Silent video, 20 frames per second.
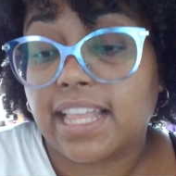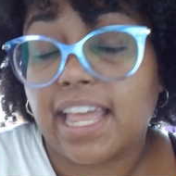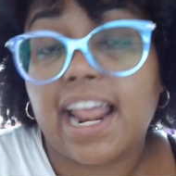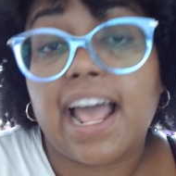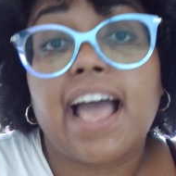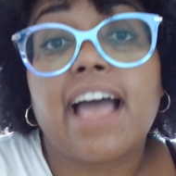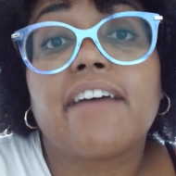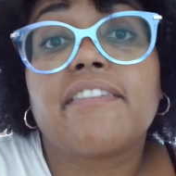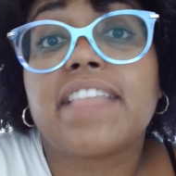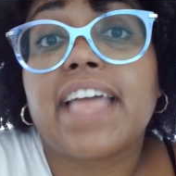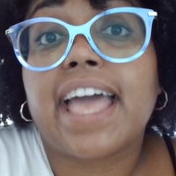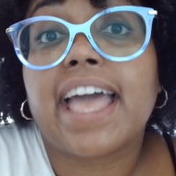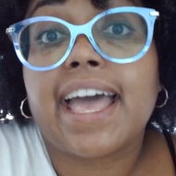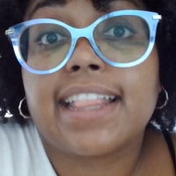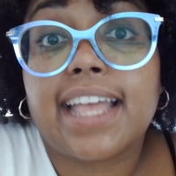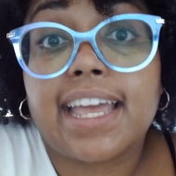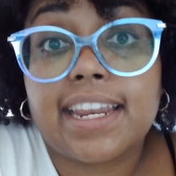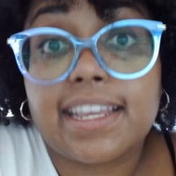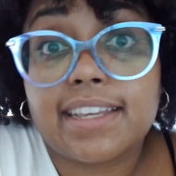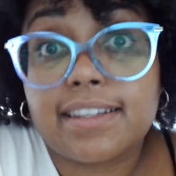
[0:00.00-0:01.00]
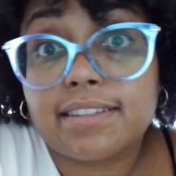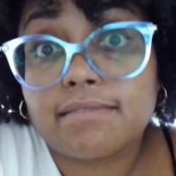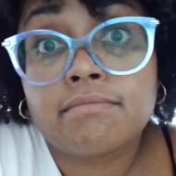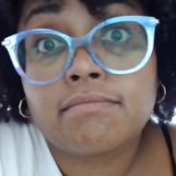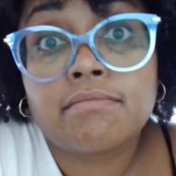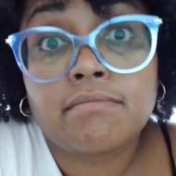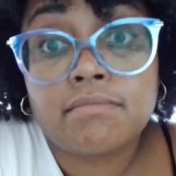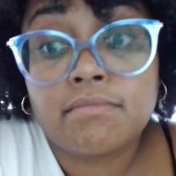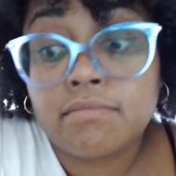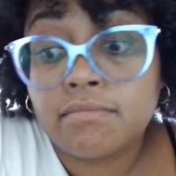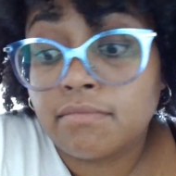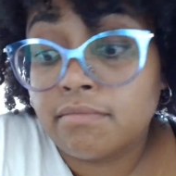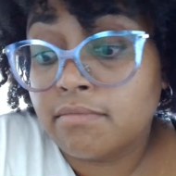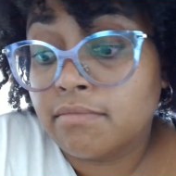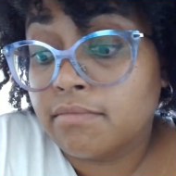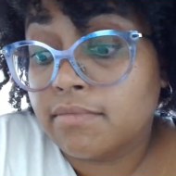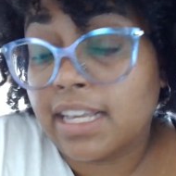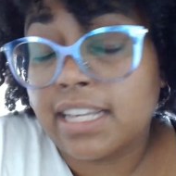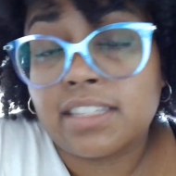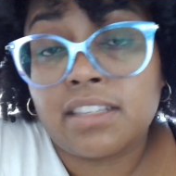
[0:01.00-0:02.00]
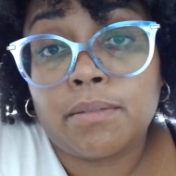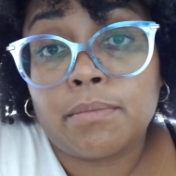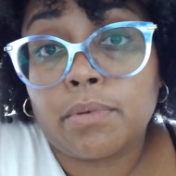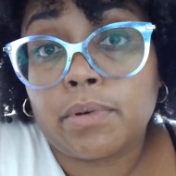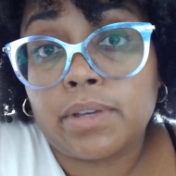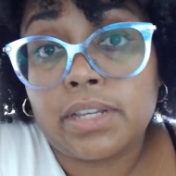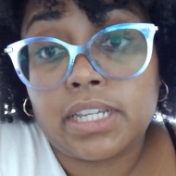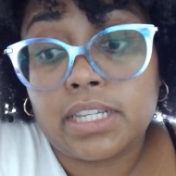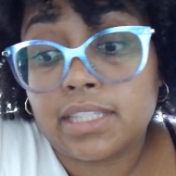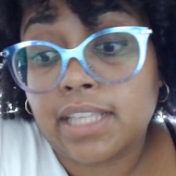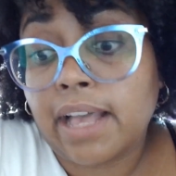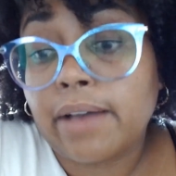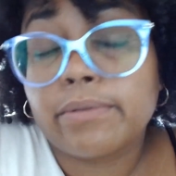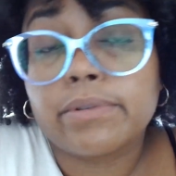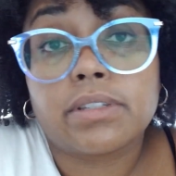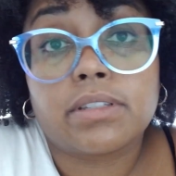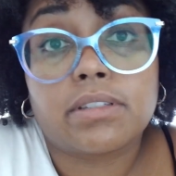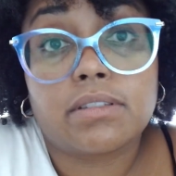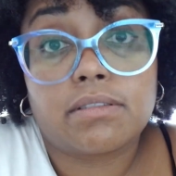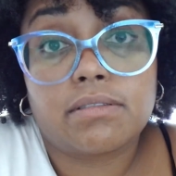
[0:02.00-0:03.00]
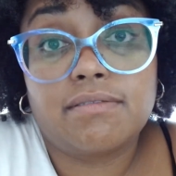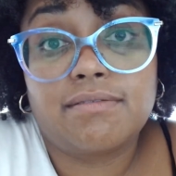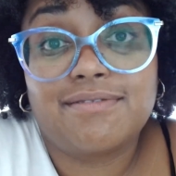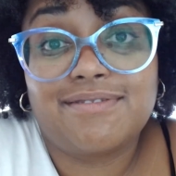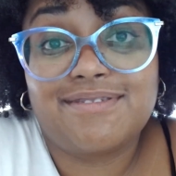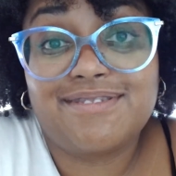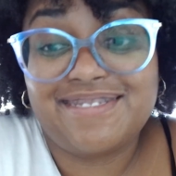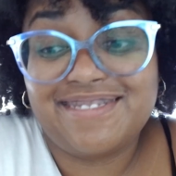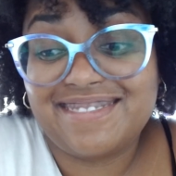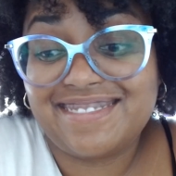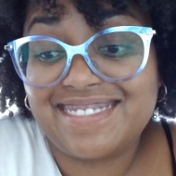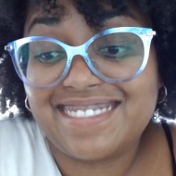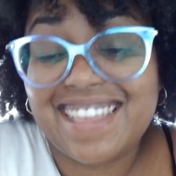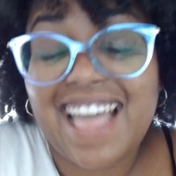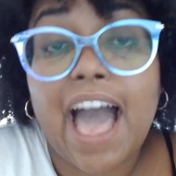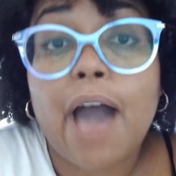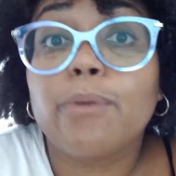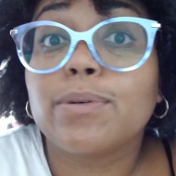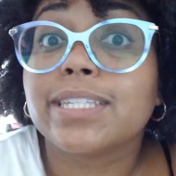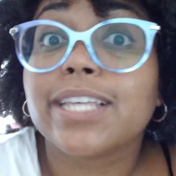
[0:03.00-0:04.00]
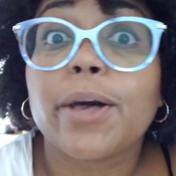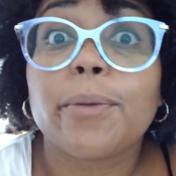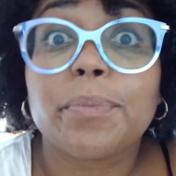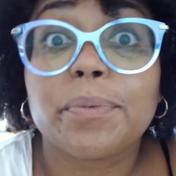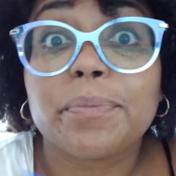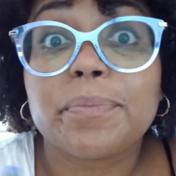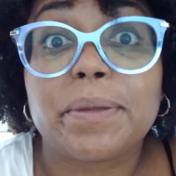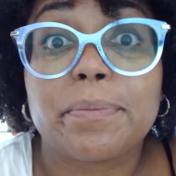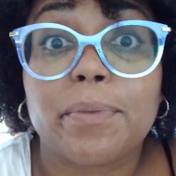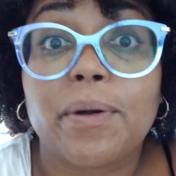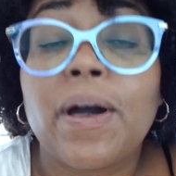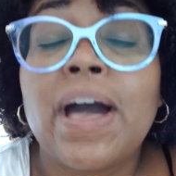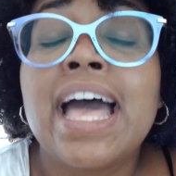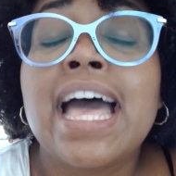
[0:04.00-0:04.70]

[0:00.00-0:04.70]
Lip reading: I have to add that in at some point because I was helping people.